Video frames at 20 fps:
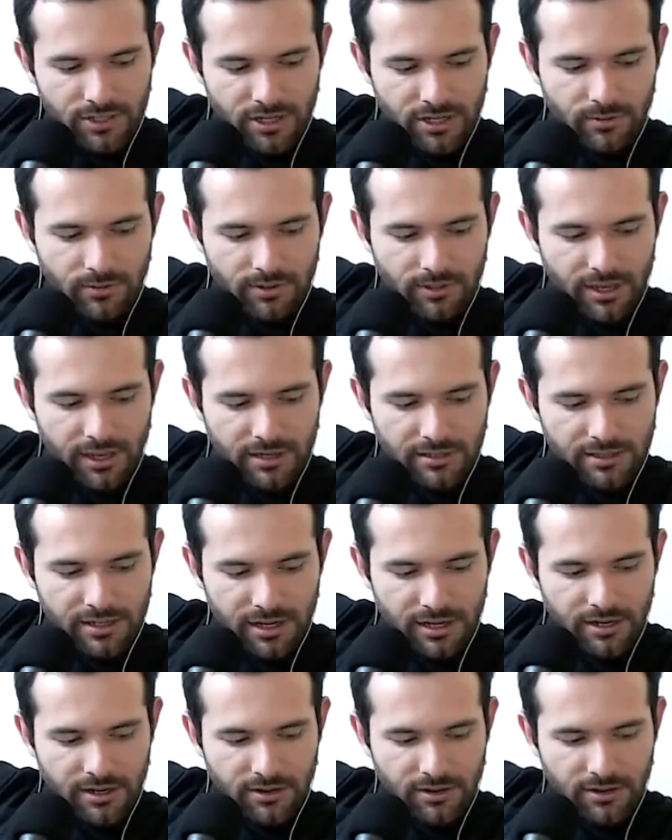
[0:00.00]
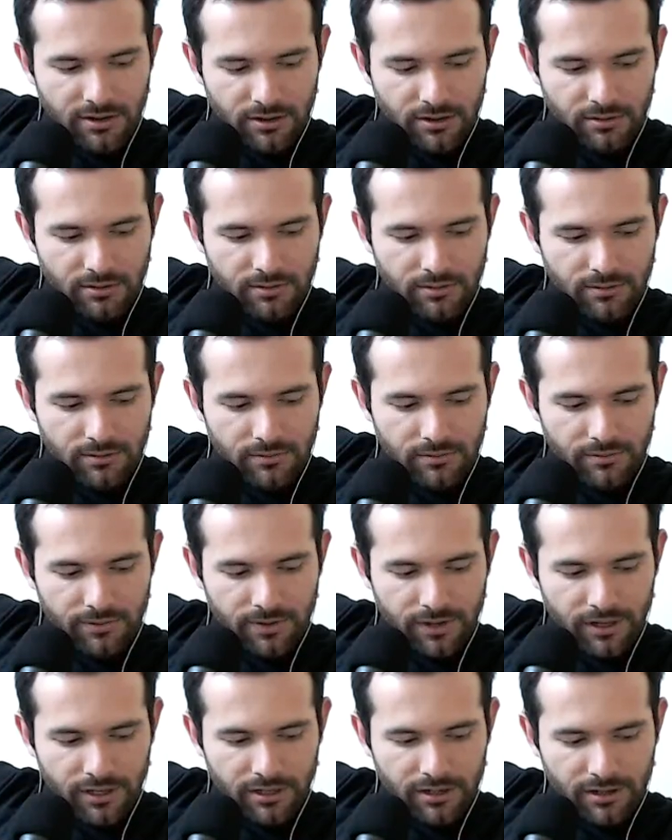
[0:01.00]
MJ with anti-hero,
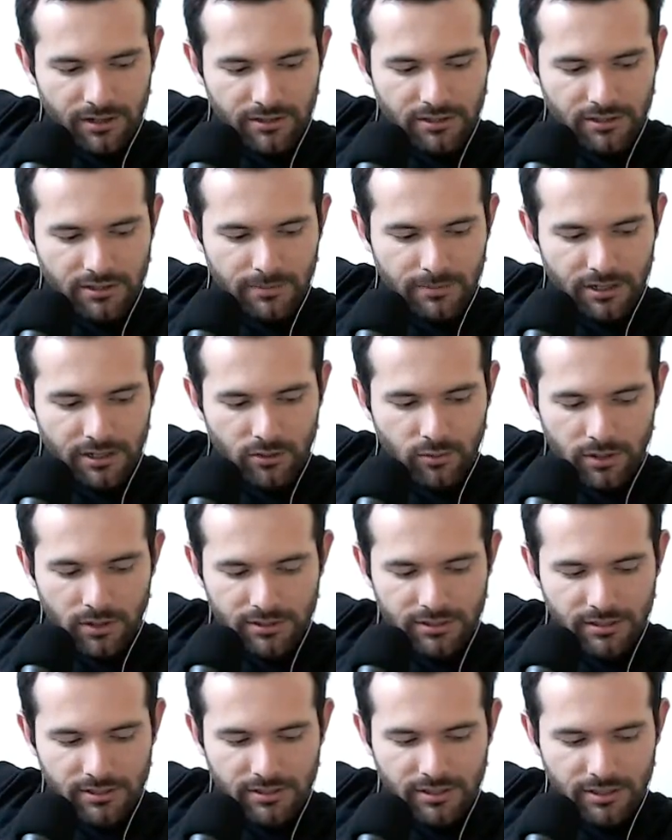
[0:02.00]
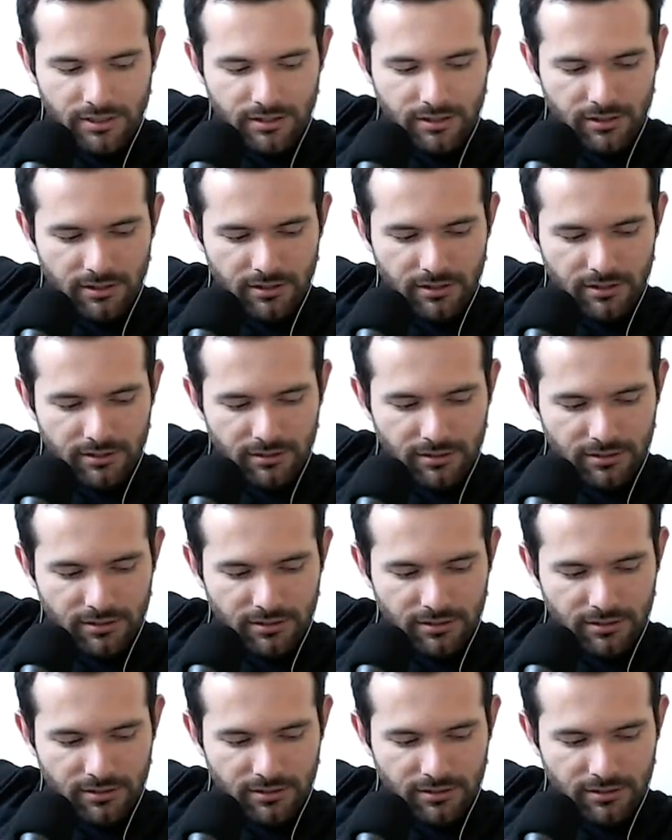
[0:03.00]
fucking awesome, and a quasi sticker.